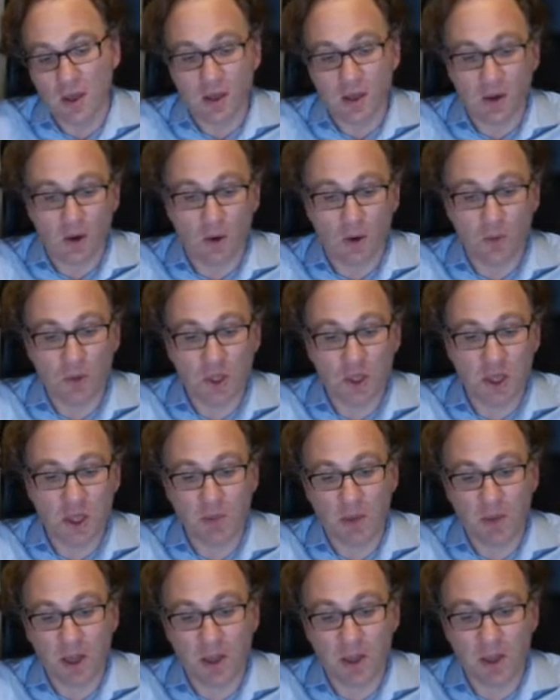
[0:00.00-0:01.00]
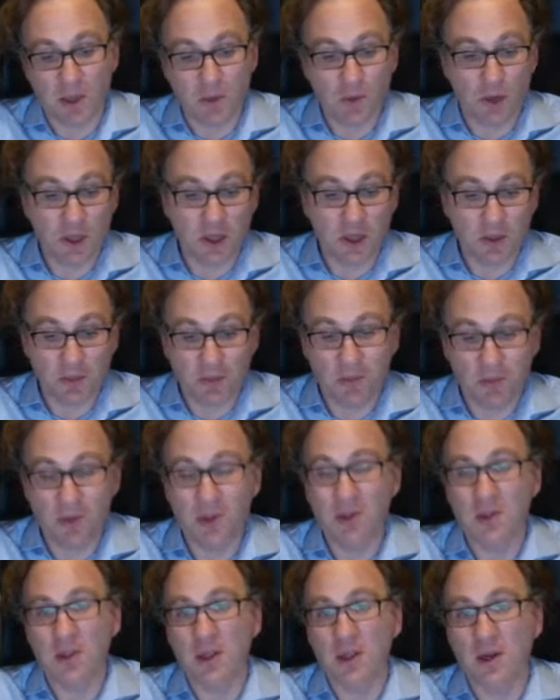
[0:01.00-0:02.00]
almost seem antiquated
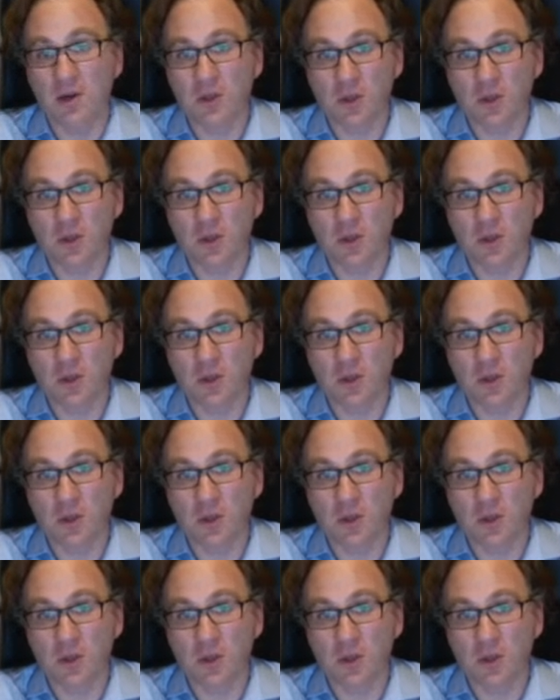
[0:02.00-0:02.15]
now,